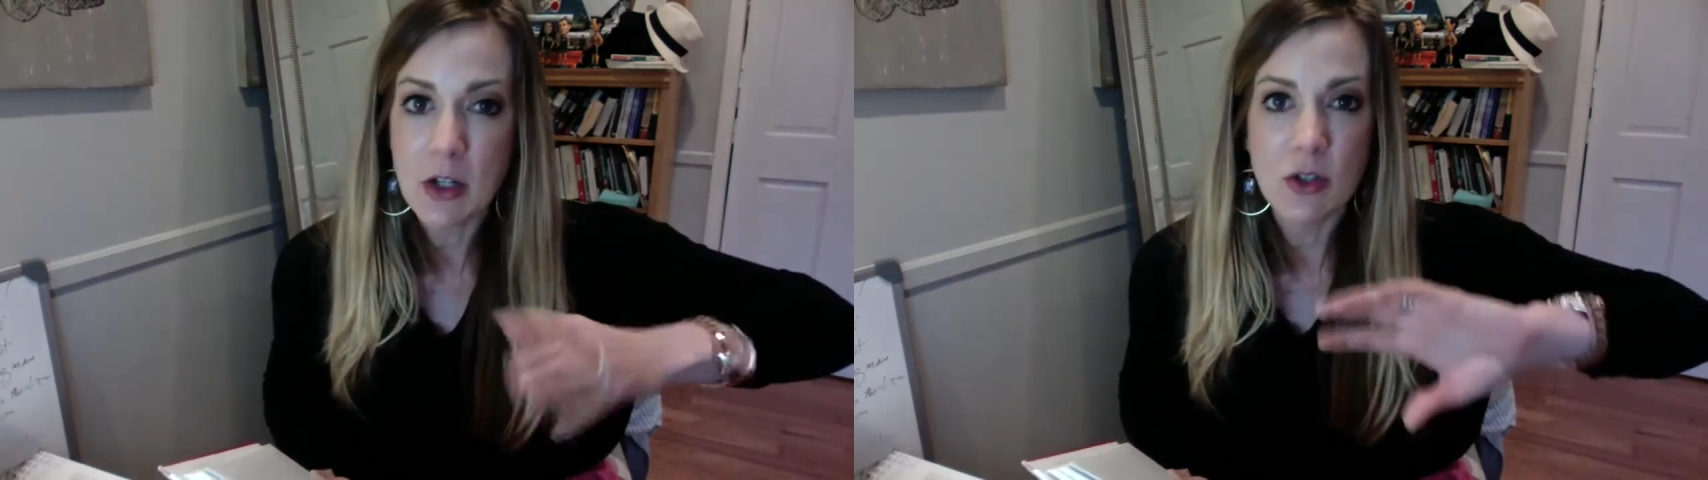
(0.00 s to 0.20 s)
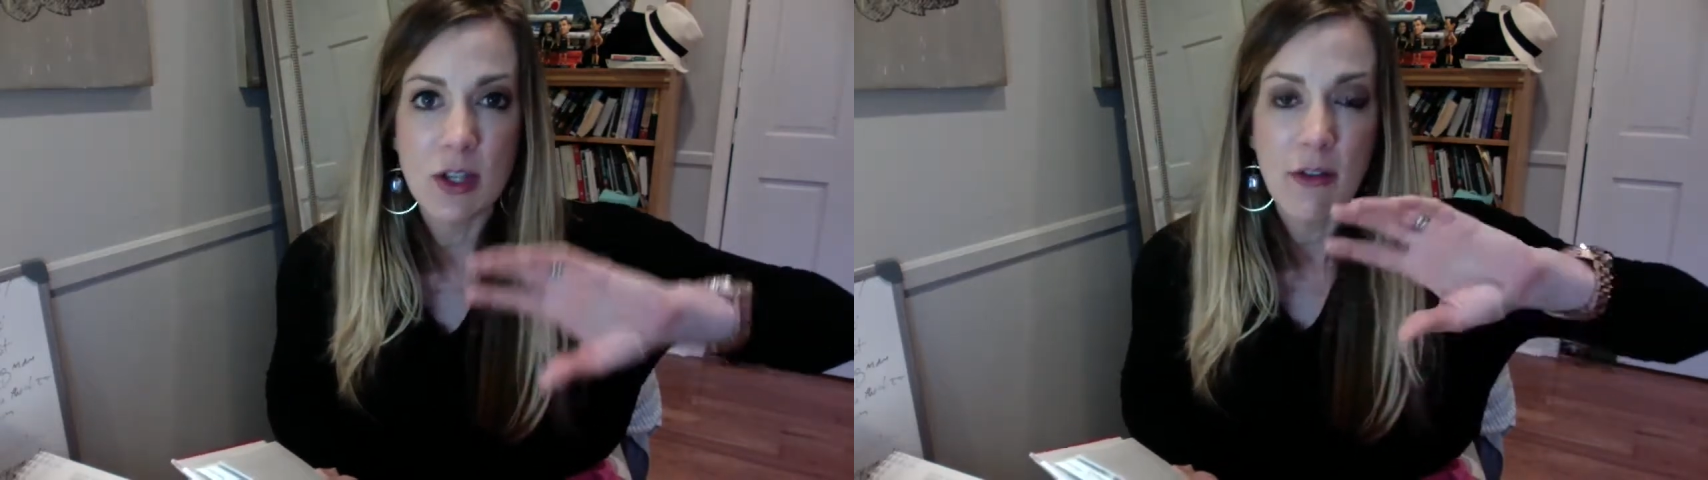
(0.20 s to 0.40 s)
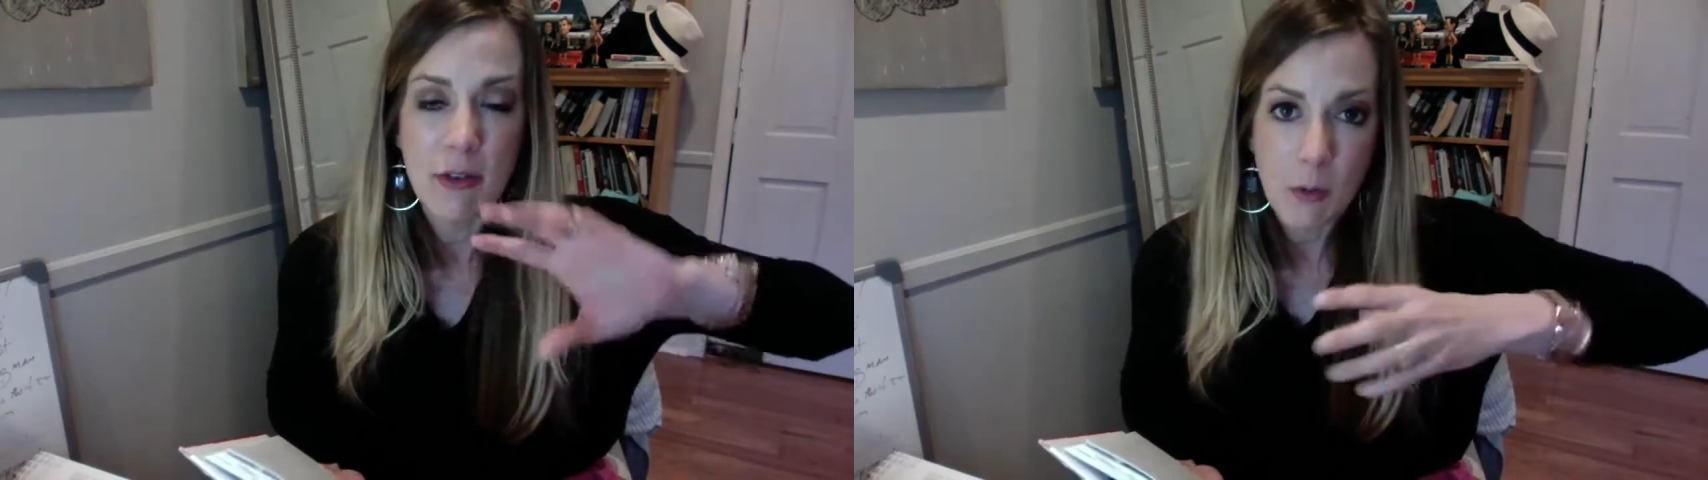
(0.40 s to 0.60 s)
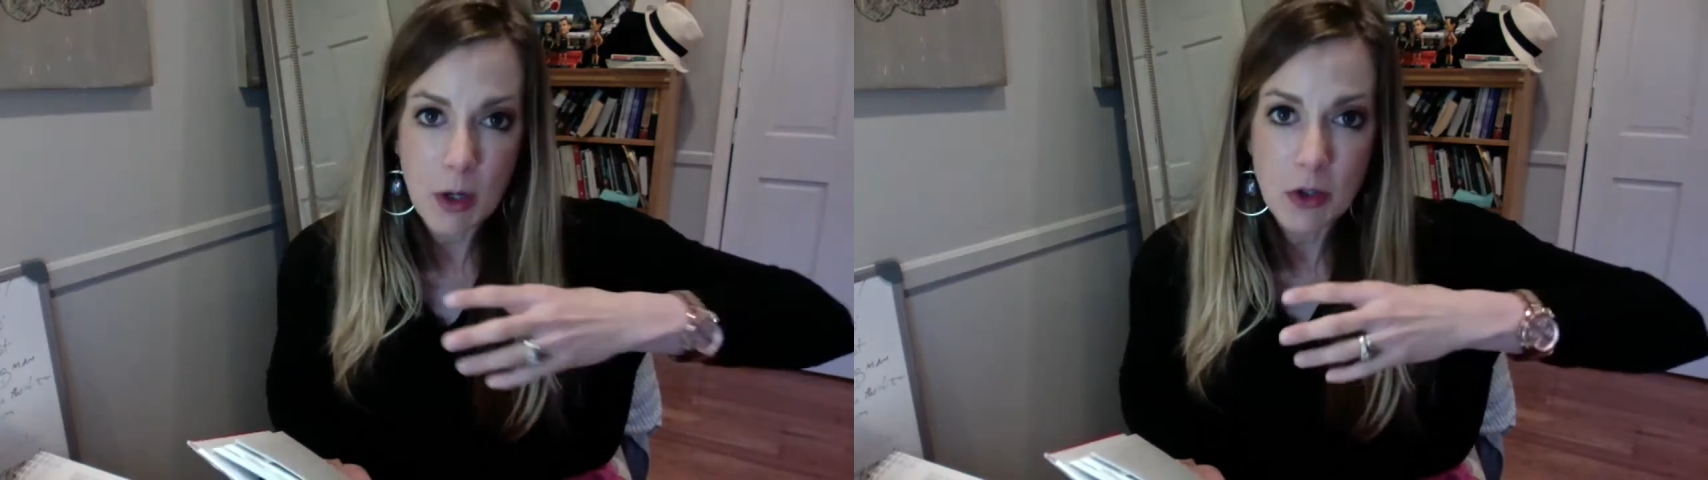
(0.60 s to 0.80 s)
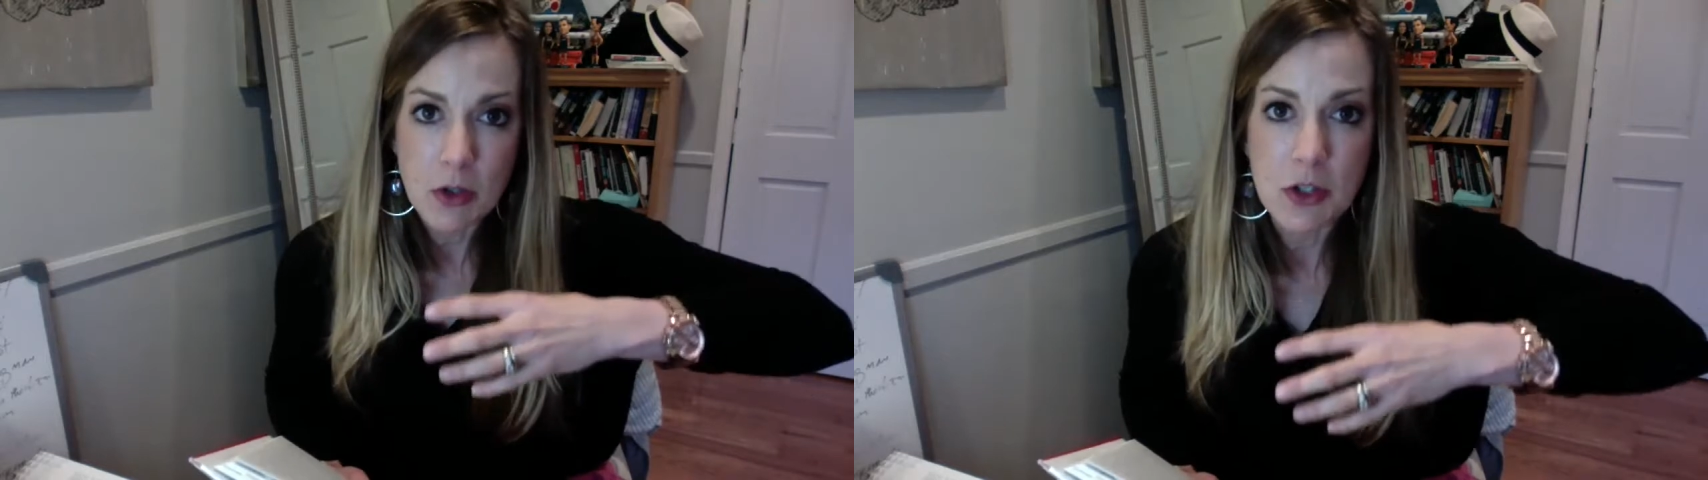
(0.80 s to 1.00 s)
yourself and
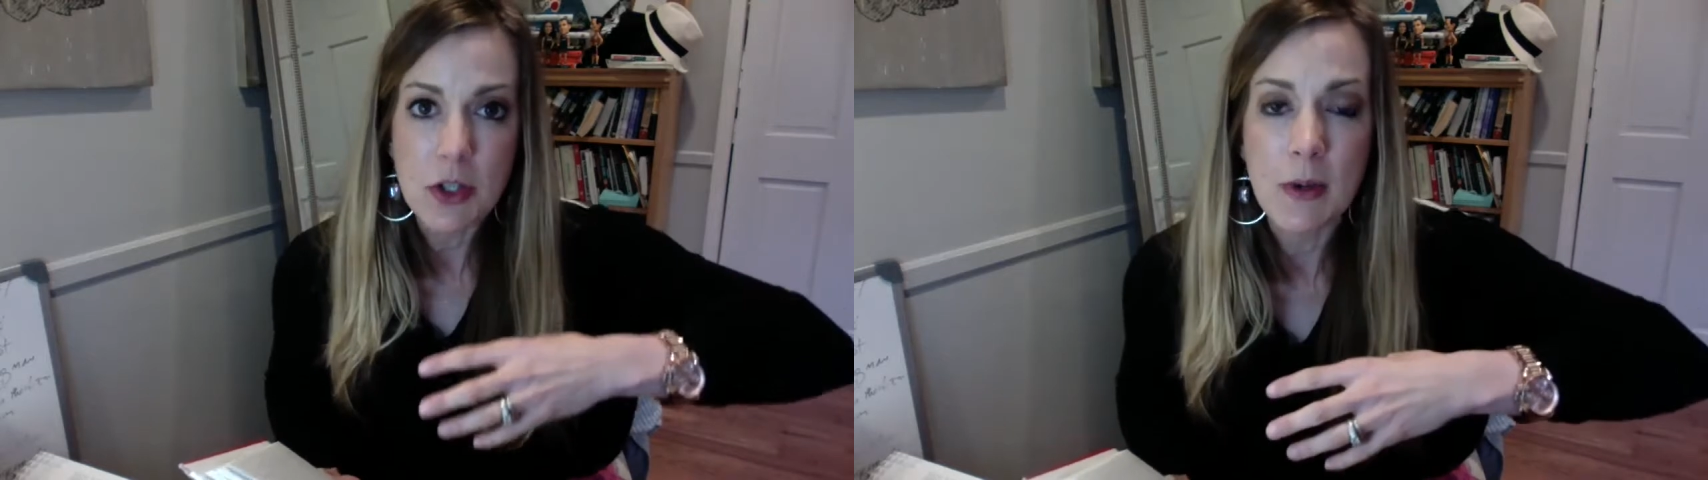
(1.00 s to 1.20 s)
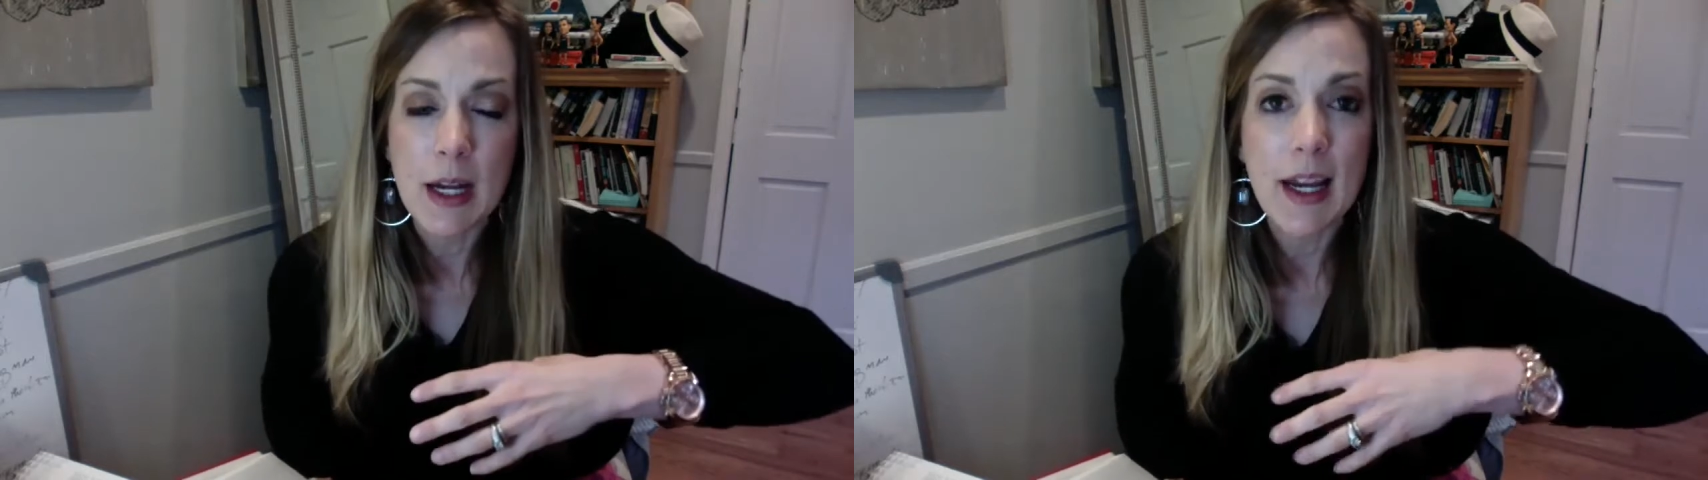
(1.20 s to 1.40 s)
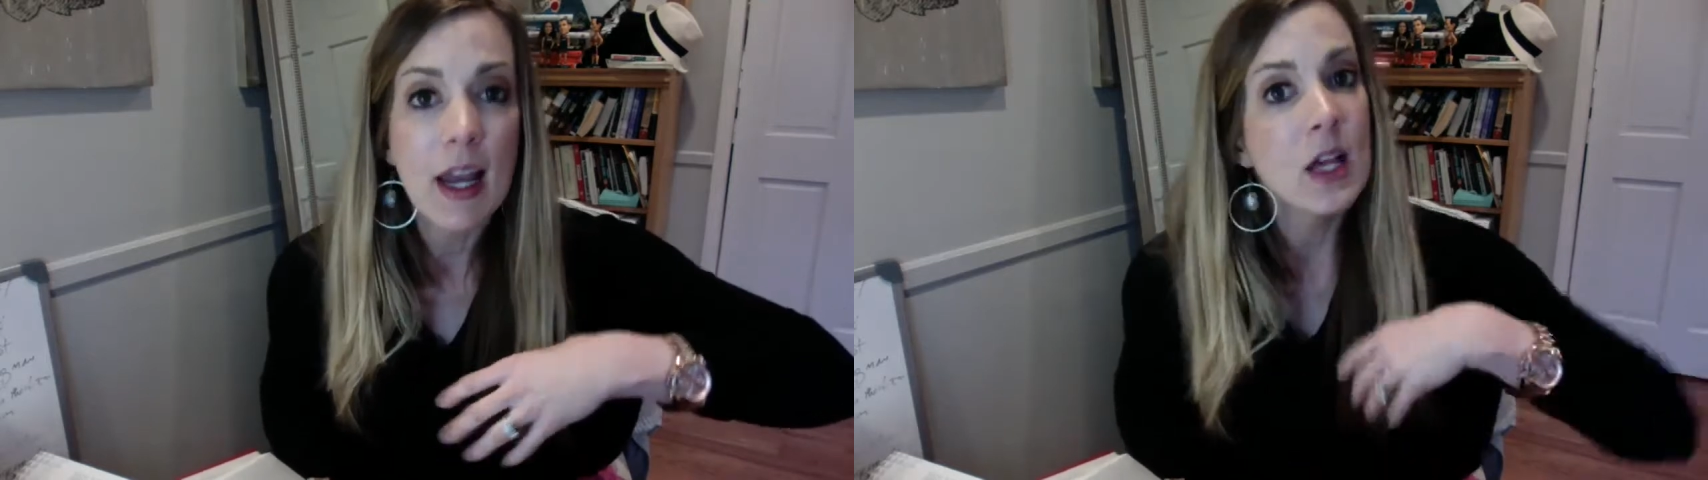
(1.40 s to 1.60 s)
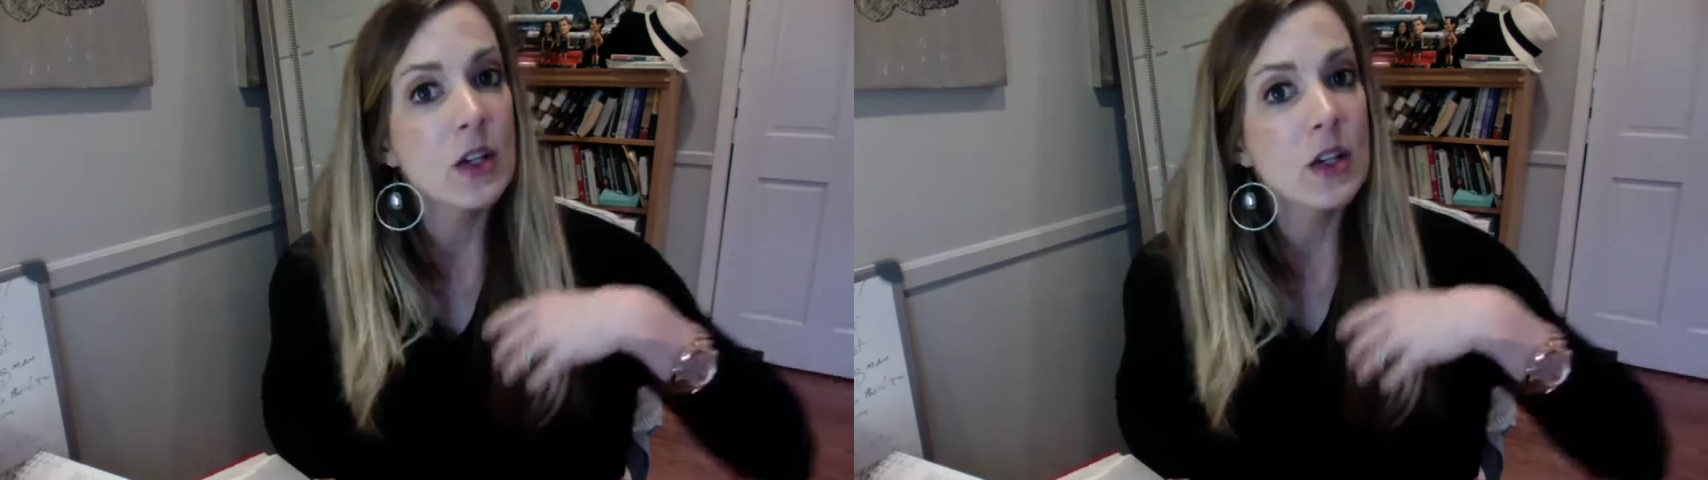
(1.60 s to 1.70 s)
what you're doing